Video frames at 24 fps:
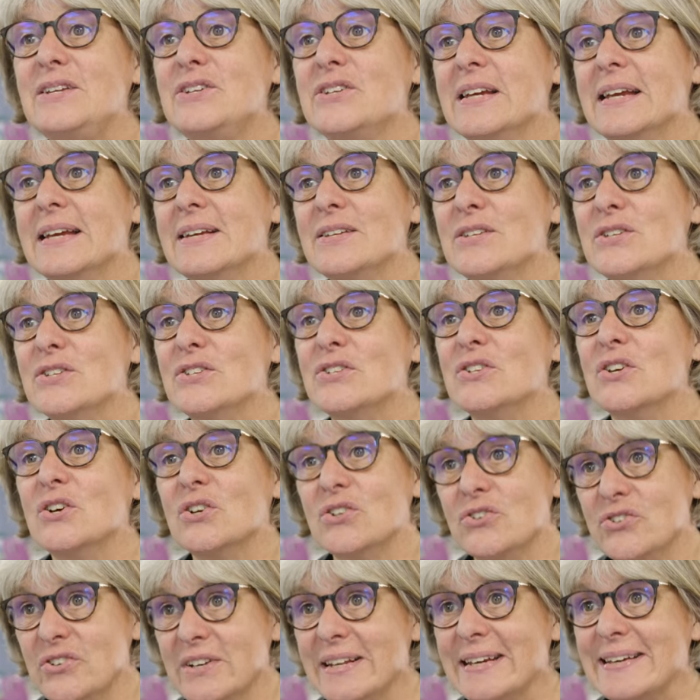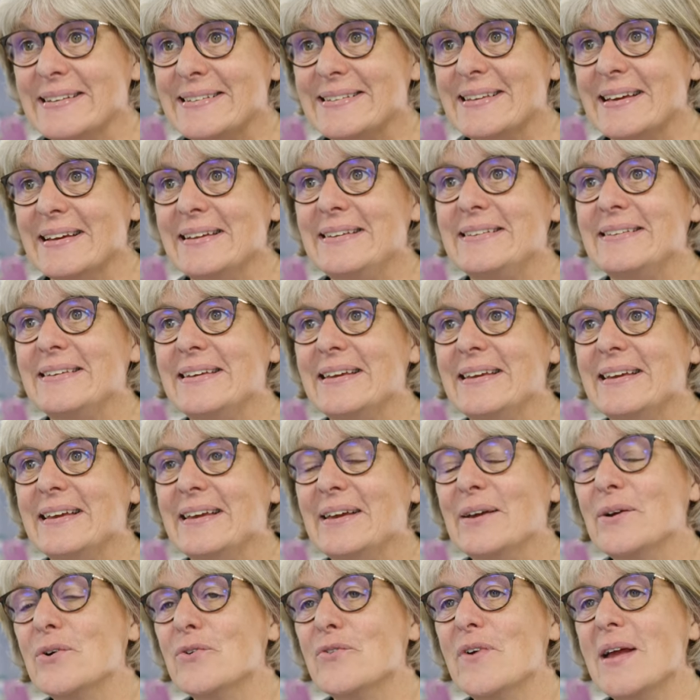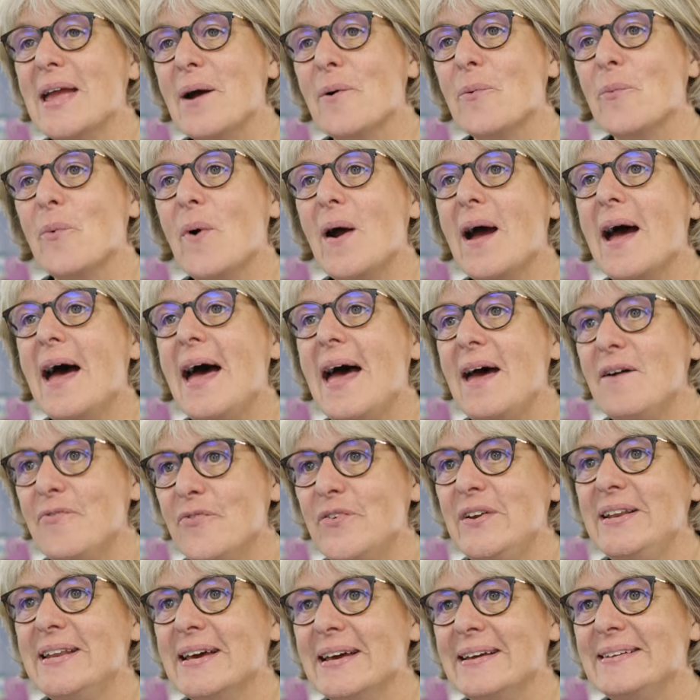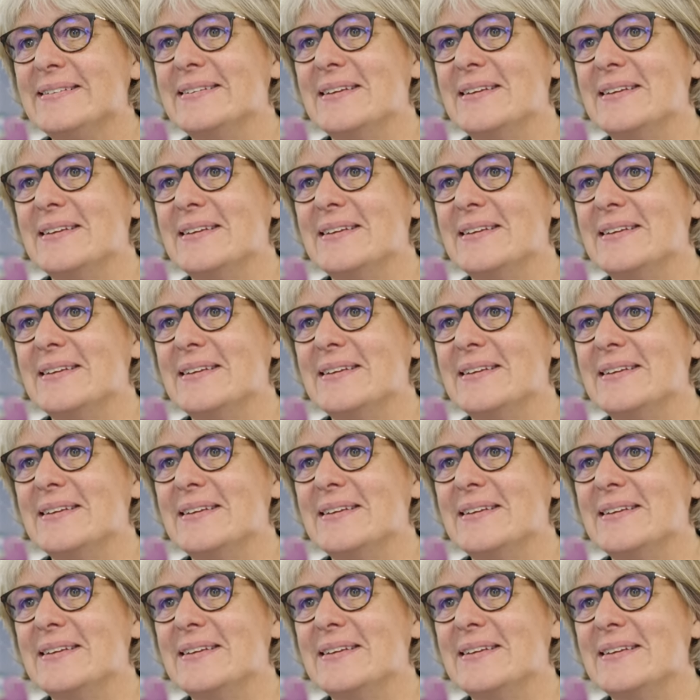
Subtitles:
teaching is such an exciting career where every day is